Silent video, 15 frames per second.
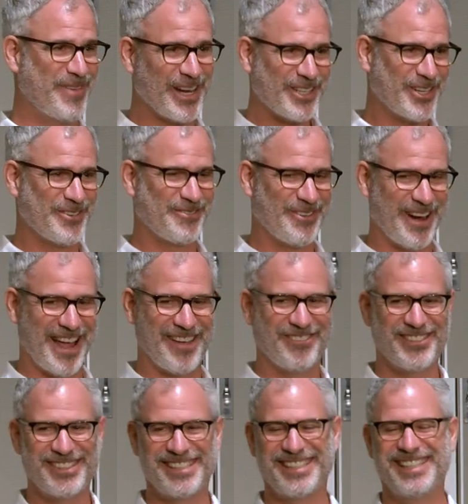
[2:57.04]
picture
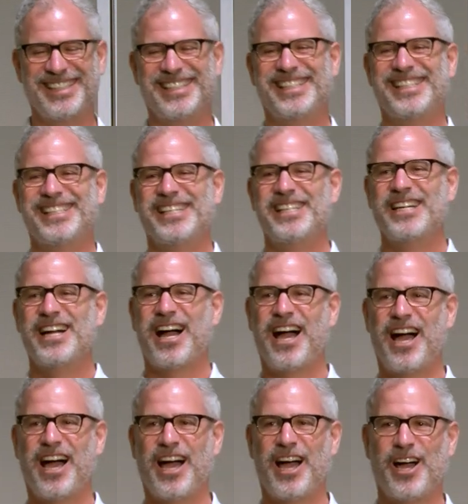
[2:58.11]
frames,
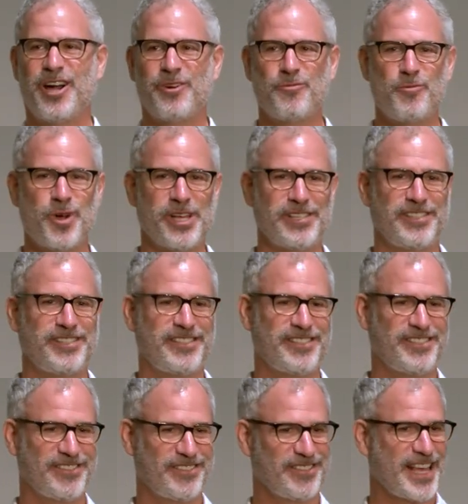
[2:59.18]
uh,
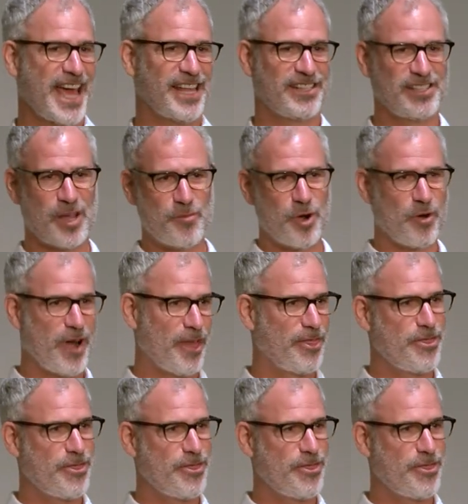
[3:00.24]
was at somewhere around